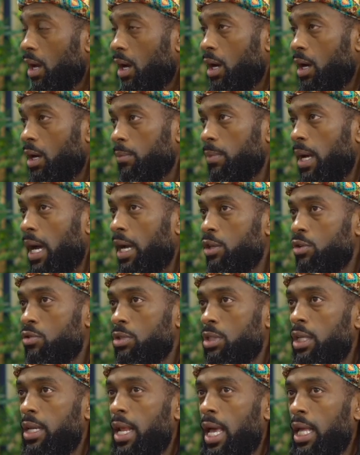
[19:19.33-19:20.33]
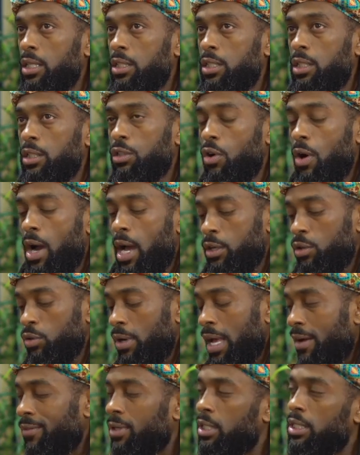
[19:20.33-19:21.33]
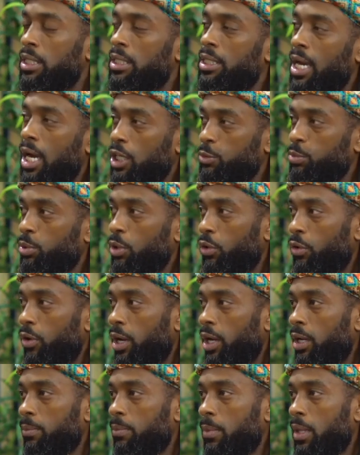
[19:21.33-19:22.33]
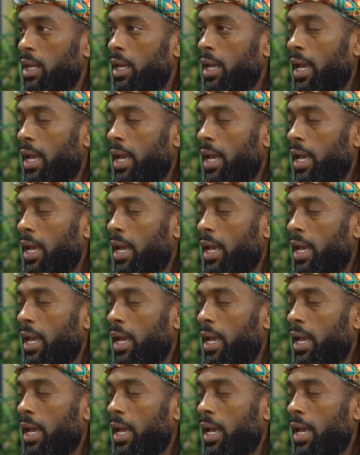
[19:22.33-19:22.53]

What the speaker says: I use the analogy. So I do have a detox program,